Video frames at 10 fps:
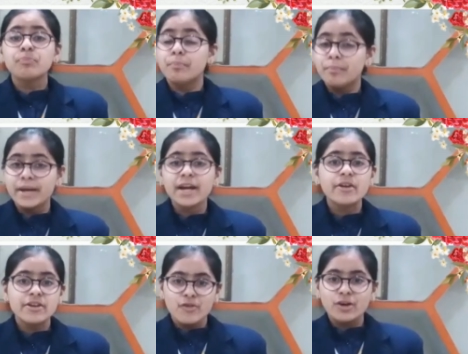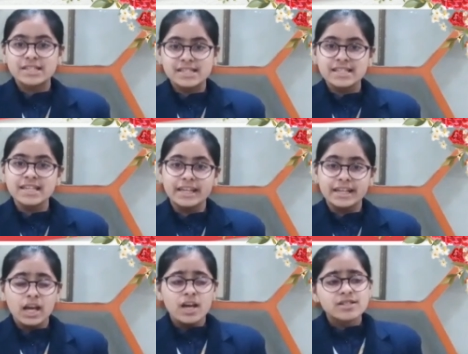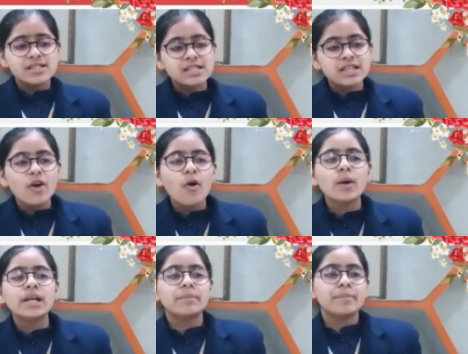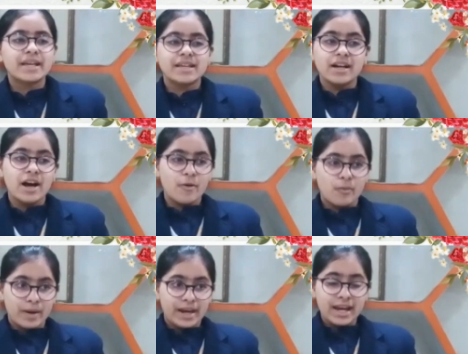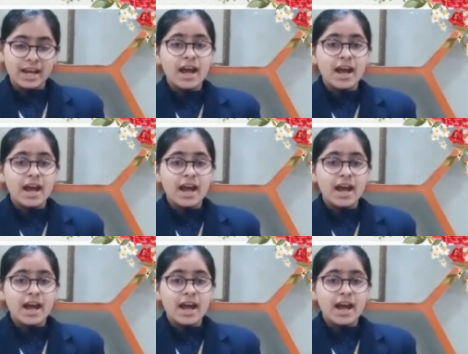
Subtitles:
Mary was seen slowly making her way